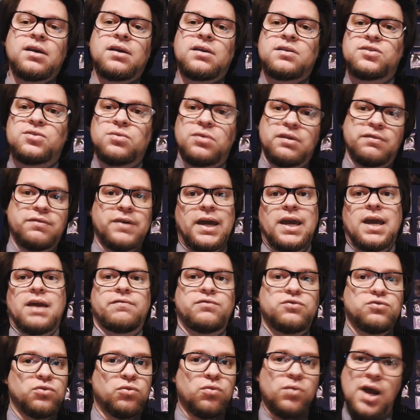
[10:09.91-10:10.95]
So if I
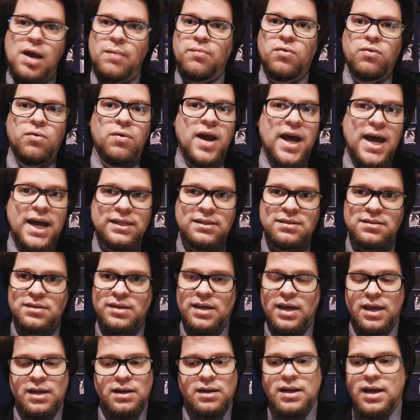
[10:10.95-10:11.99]
have to grab a rat,
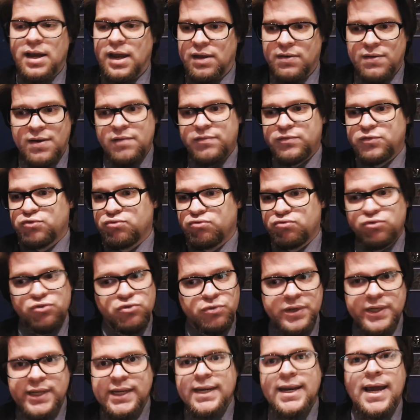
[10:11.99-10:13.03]
and I have to
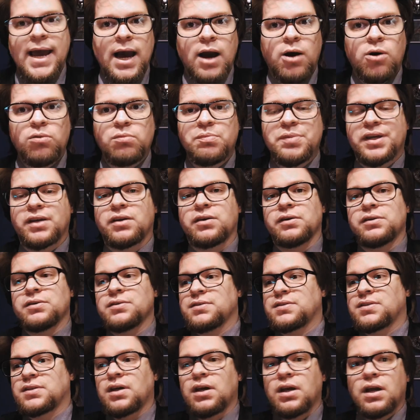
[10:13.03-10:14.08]
do it now
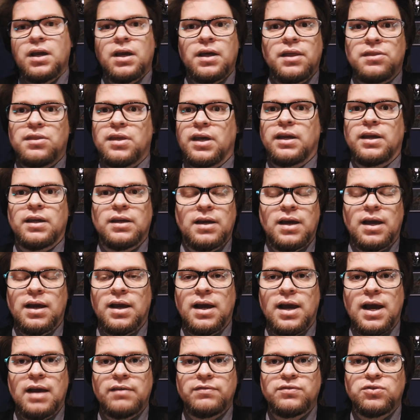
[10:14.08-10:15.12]
because they
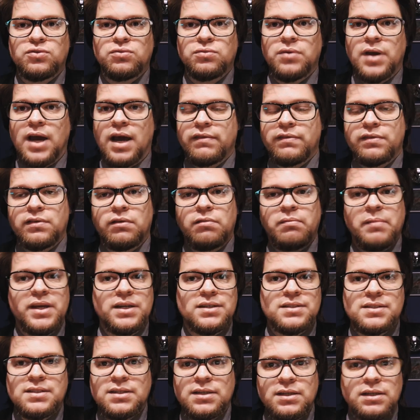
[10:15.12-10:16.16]
have to have their
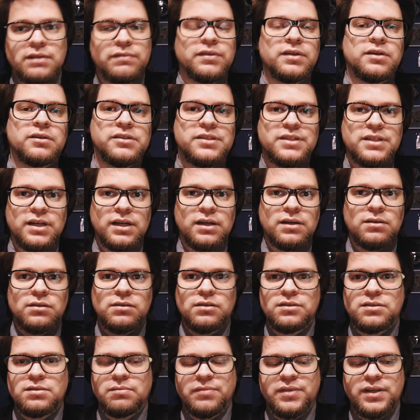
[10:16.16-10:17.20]
medicine if they're sick or
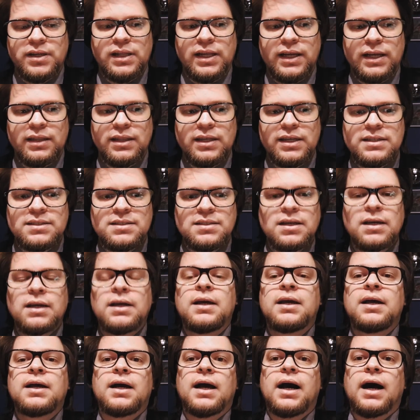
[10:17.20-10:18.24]
something like this,
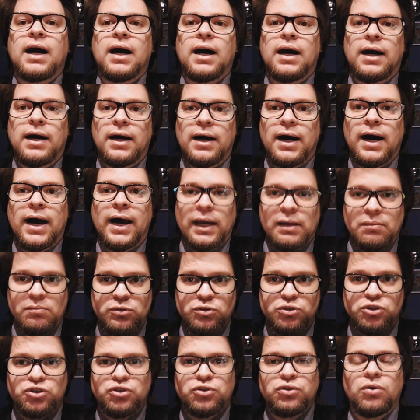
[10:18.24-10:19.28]
I'm
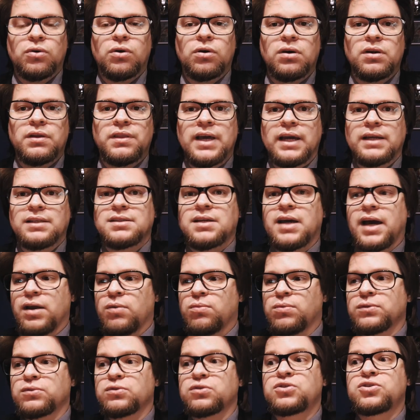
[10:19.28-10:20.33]
sure that I
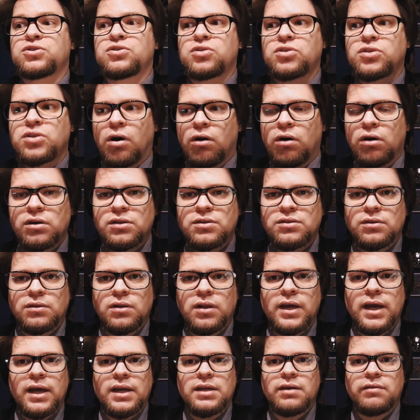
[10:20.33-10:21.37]
won't
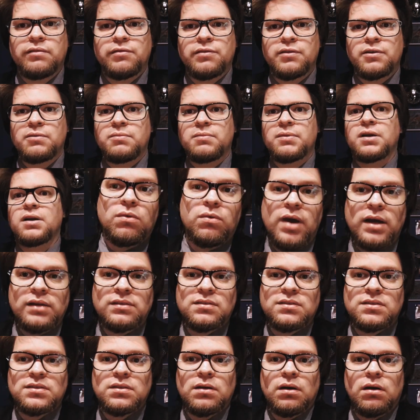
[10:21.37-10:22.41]
startle any of them.
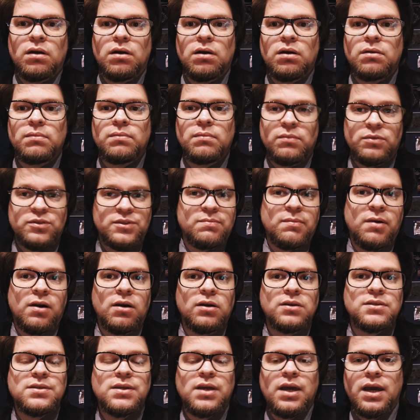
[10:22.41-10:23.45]
Rats are
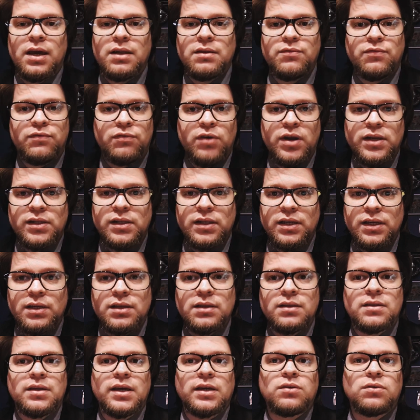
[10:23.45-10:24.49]
smart and
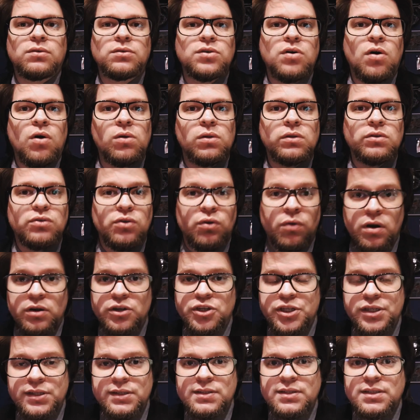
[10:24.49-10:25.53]
friendly. They don't hold
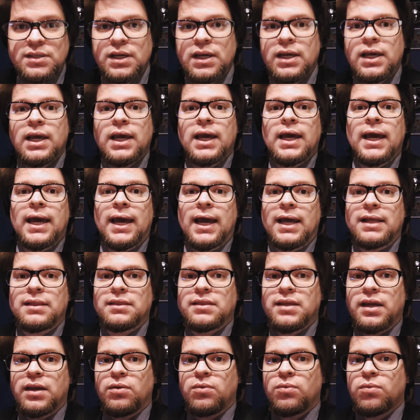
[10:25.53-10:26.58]
grudges, and
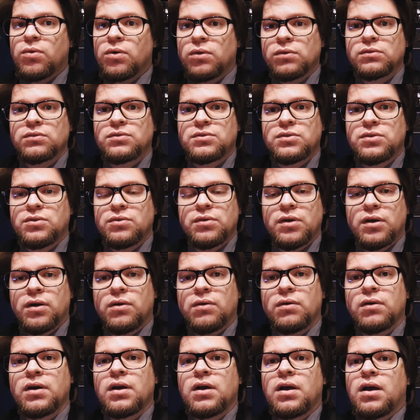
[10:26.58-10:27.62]
they won't, you
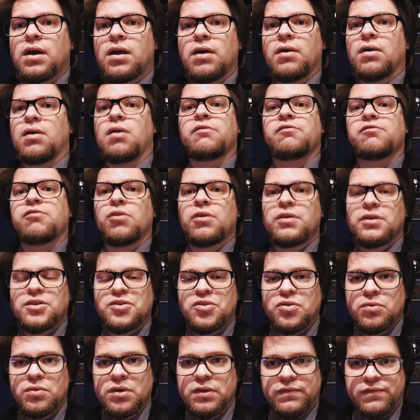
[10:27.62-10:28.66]
know, avoid
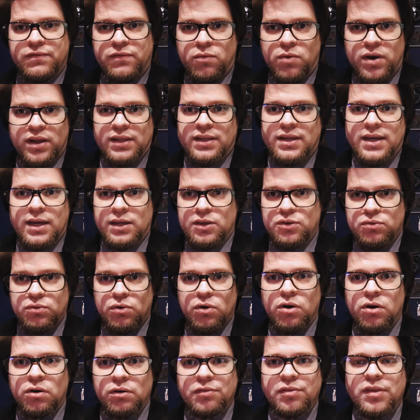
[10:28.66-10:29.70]
you if one day you
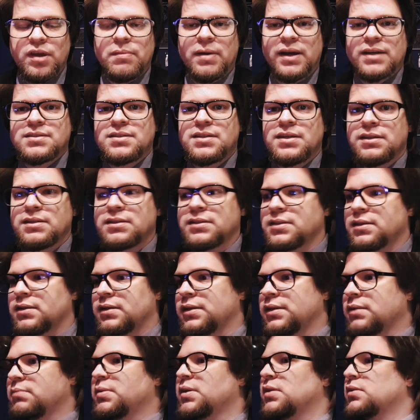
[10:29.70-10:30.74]
hurt them
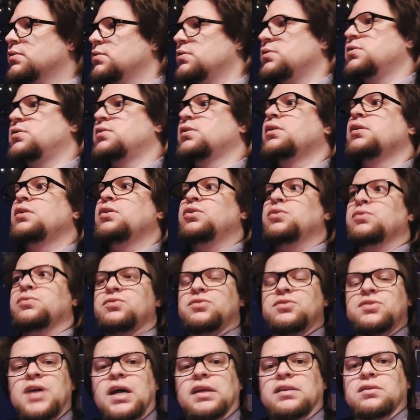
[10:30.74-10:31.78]
accidentally because you
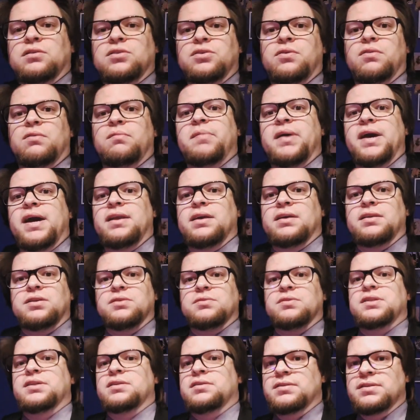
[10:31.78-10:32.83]
sat on your bed and
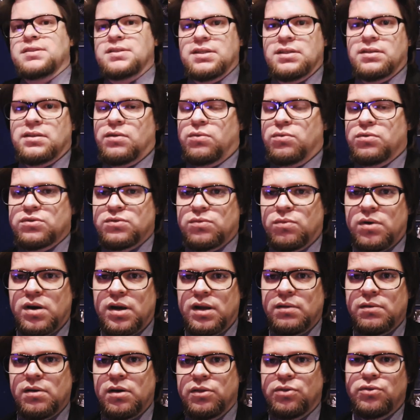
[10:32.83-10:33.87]
you didn't see there was
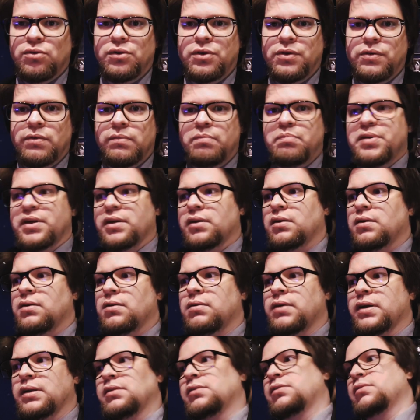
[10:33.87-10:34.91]
one under your
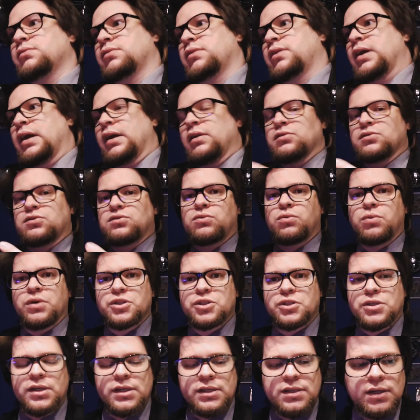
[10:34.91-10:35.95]
pillow and you kind of
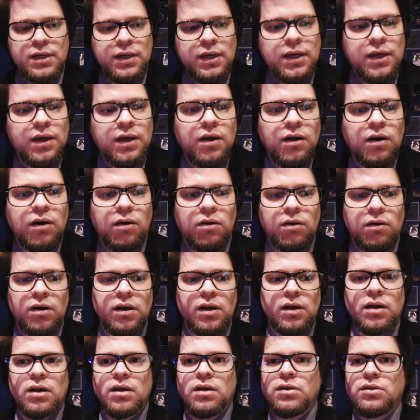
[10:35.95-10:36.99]
squished it,
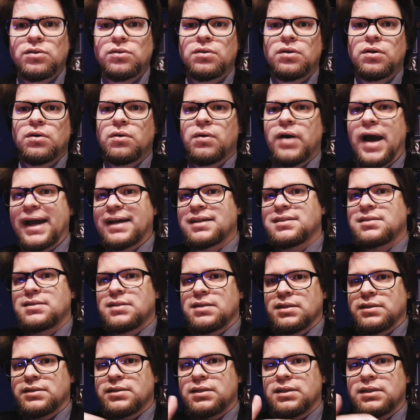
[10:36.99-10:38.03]
or you know,
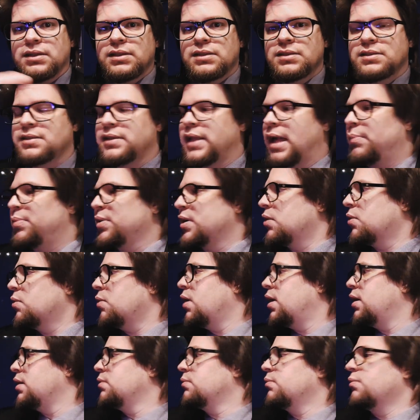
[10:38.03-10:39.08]
accidentally slapping
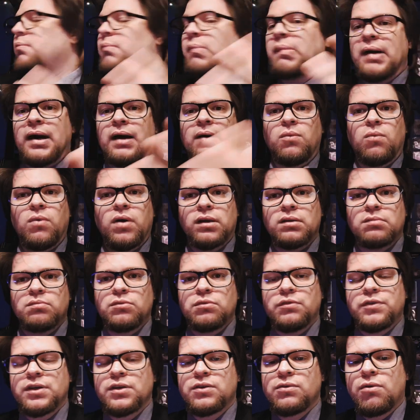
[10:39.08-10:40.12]
one while
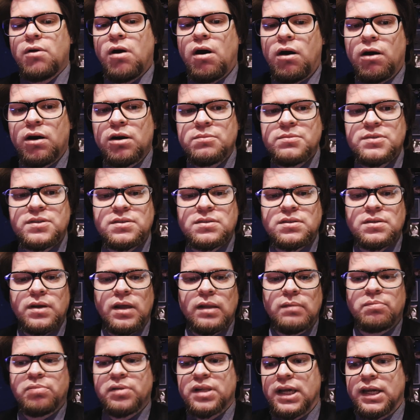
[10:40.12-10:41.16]
moving your arms
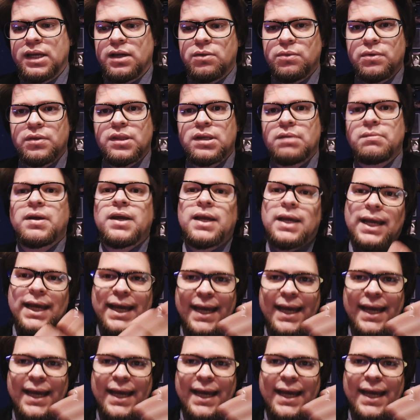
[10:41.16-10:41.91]
and playing with them.